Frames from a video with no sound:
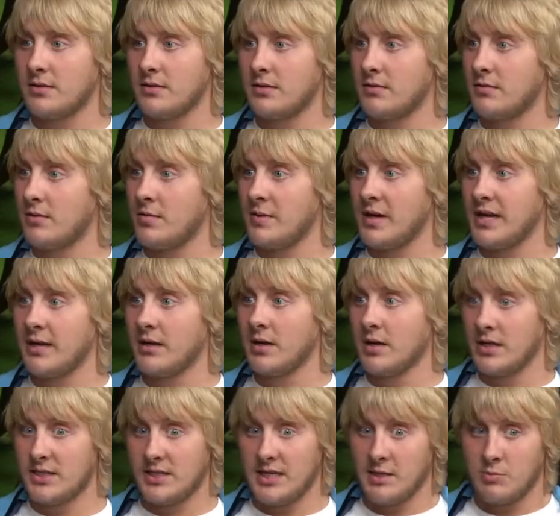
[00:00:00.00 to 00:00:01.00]
Know what I mean?
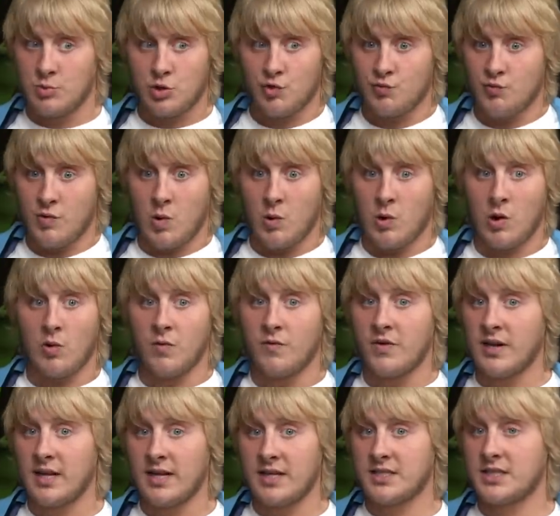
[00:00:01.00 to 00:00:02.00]
Teams just roll over
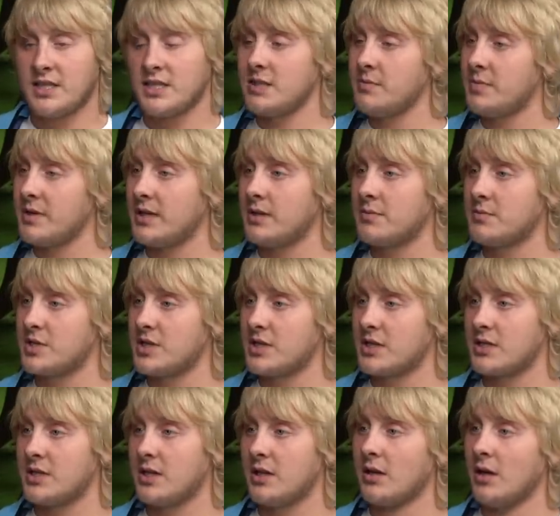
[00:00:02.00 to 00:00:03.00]
and let City beat them
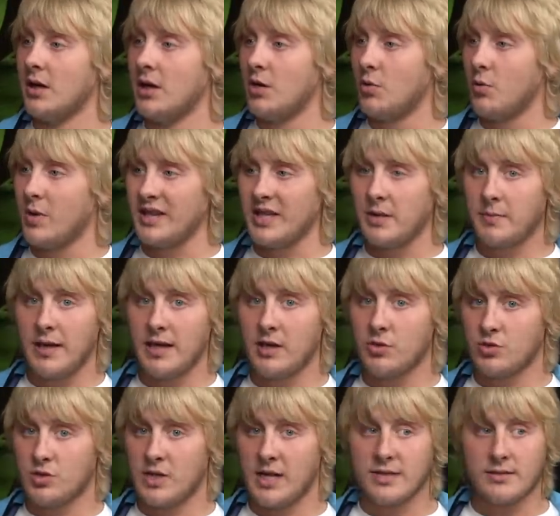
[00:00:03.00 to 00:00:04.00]
6-0. When they play
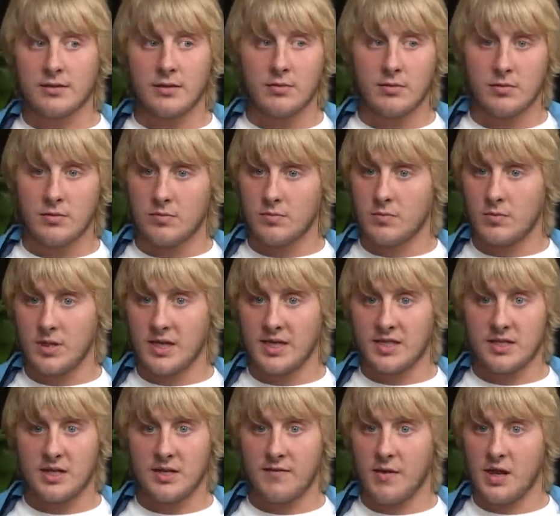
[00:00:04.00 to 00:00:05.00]
us, lad,
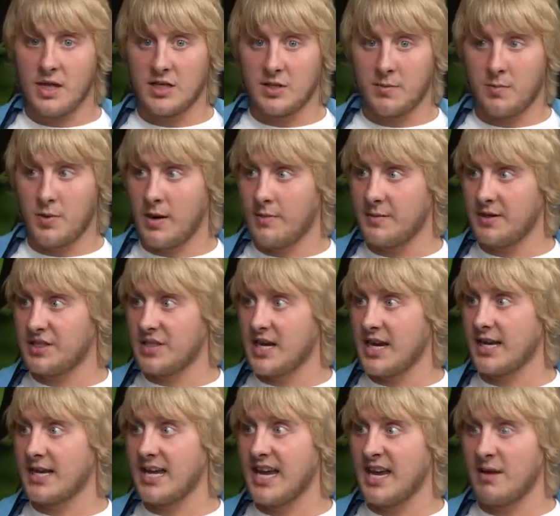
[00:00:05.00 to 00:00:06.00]
it's a proper
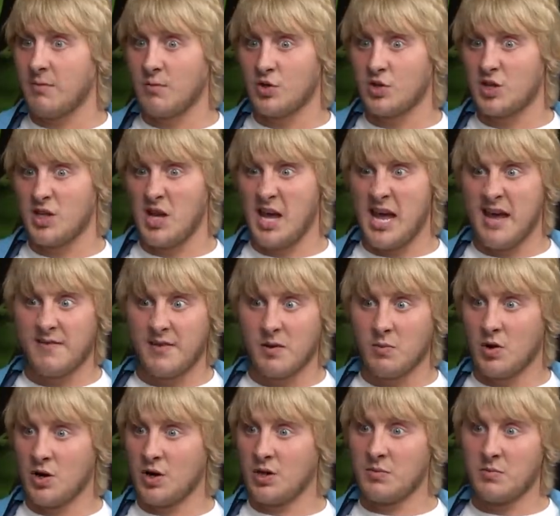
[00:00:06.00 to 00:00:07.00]
tight game because every
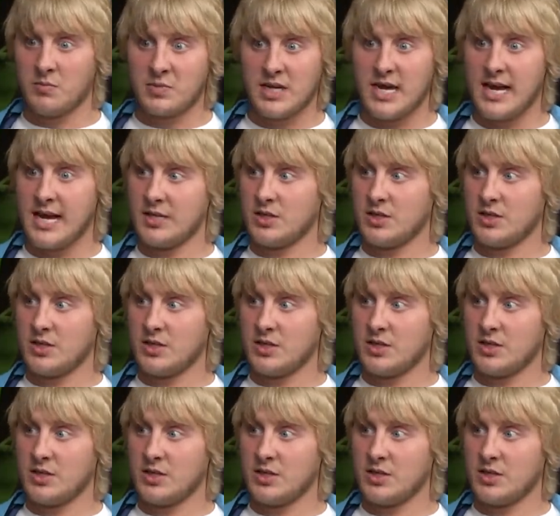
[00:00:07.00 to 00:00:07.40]
one of them tries